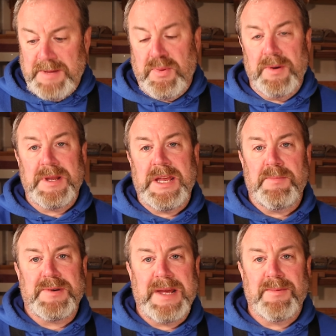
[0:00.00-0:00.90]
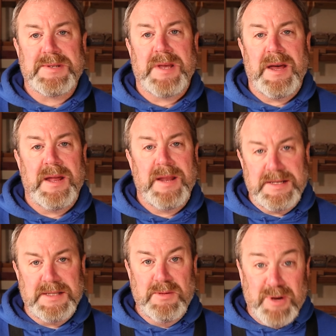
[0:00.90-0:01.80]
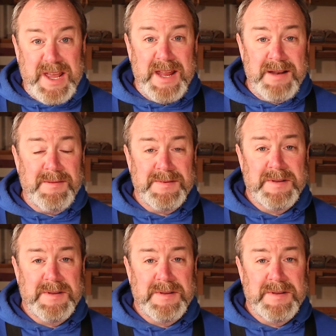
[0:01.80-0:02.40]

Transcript: important to keep your table saw nice and lubricated